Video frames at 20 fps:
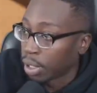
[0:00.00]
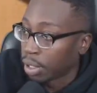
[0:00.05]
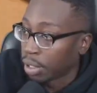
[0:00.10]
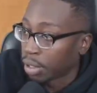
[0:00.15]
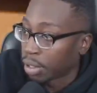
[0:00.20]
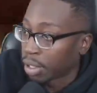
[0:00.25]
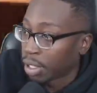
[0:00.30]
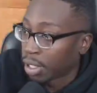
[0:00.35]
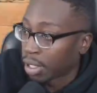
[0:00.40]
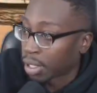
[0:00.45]

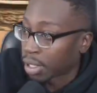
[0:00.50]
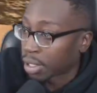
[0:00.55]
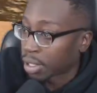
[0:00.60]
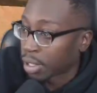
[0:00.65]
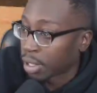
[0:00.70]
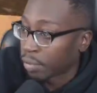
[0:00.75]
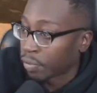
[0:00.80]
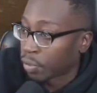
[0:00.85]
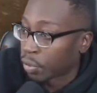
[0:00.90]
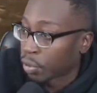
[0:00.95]
anything
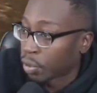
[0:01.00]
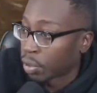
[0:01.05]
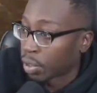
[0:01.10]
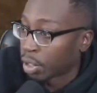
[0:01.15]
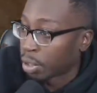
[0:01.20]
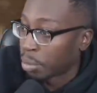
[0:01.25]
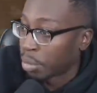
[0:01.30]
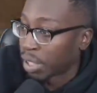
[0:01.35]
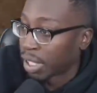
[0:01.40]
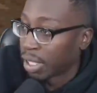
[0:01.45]
except for
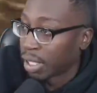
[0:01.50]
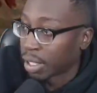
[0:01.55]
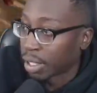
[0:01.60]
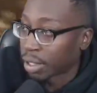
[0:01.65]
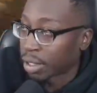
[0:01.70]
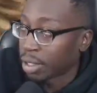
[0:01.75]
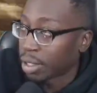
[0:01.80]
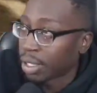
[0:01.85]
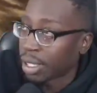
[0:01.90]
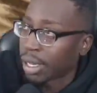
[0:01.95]
a blunt, I
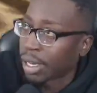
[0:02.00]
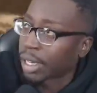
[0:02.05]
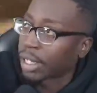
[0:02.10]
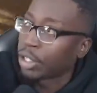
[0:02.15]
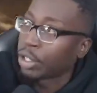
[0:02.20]
think. Yeah,